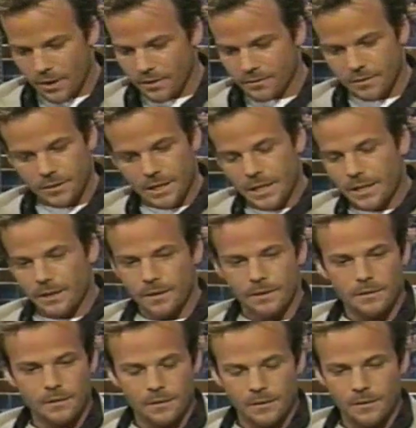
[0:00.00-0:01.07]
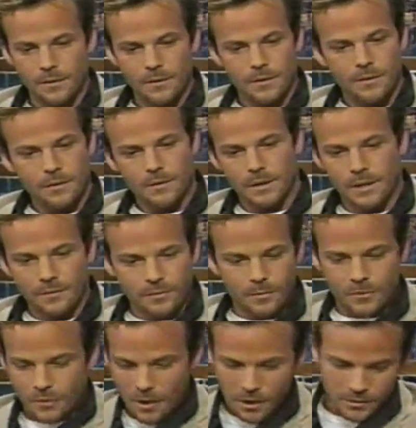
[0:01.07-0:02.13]
radius, clean and uh, clean
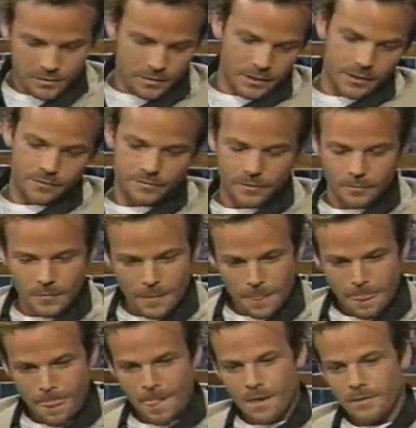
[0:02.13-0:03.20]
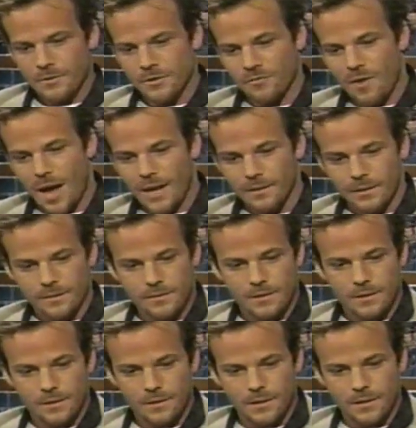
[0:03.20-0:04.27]
from drugs, clean from his
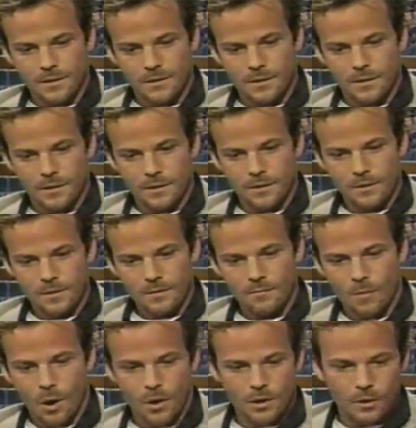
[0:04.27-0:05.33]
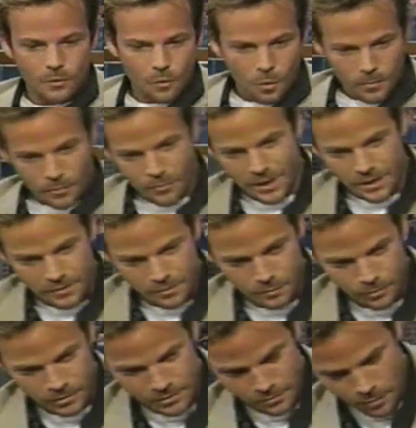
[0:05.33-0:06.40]
violence. And, and uh, Marco, Norman Reedus,
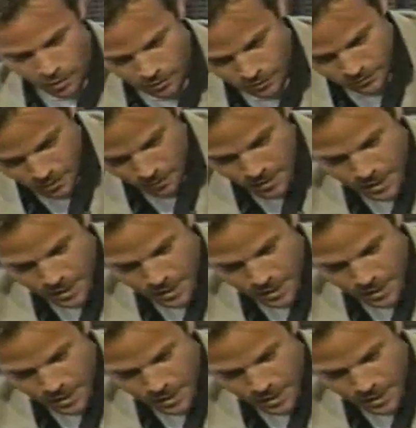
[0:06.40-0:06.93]
who plays Marco, is